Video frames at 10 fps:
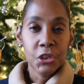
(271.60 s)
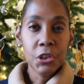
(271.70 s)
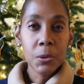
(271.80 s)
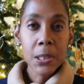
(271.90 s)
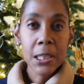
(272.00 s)

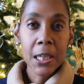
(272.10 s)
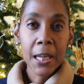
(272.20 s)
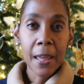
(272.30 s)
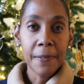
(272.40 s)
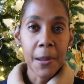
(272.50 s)

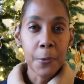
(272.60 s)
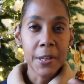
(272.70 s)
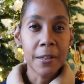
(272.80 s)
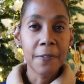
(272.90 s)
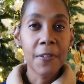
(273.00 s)
juicing and they were
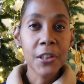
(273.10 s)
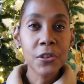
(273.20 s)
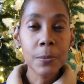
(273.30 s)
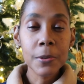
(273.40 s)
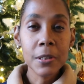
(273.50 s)
eating
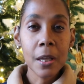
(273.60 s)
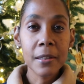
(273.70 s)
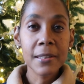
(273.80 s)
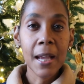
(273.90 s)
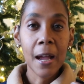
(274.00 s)
vegetables all
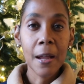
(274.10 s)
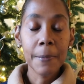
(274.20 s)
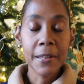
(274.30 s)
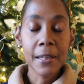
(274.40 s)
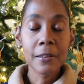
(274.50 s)
the
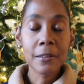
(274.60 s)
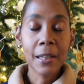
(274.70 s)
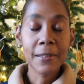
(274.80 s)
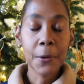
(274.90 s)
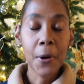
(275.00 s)
time and they looked
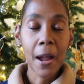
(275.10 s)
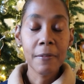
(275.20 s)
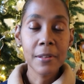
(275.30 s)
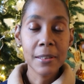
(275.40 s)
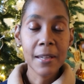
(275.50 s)
like they were
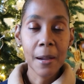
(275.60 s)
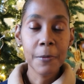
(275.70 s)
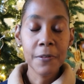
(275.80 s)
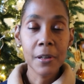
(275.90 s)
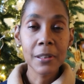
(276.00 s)
having the
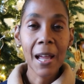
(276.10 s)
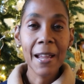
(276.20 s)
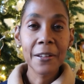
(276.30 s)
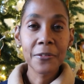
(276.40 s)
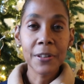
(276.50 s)
time of their
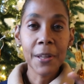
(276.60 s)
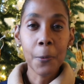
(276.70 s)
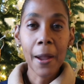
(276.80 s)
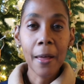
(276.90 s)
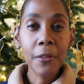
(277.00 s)
life and they
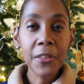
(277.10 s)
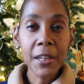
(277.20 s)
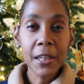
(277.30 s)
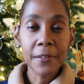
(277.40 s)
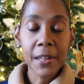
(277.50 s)
were
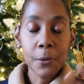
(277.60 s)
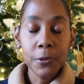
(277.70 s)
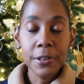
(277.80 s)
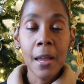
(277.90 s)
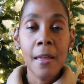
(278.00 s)
healthy and they
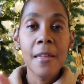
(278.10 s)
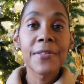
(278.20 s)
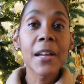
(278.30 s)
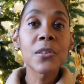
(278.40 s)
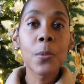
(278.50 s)
were
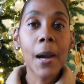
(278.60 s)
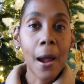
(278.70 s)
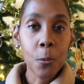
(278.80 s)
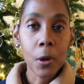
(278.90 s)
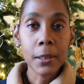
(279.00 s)
that's what
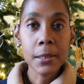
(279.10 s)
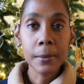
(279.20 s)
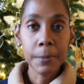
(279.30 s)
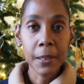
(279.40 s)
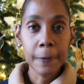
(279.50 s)
I wanted
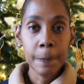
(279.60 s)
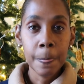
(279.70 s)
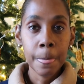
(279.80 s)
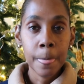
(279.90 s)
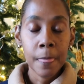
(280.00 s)
to be.
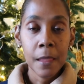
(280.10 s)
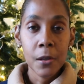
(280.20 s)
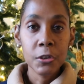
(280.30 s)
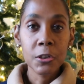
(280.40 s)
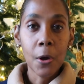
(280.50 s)

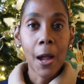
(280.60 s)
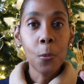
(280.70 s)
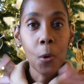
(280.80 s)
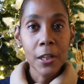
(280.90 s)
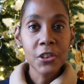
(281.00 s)
So
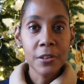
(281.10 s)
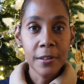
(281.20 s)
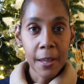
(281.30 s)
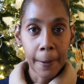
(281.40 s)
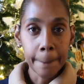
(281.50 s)
I
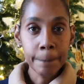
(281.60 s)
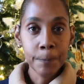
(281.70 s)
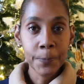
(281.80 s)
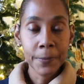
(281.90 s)
watched them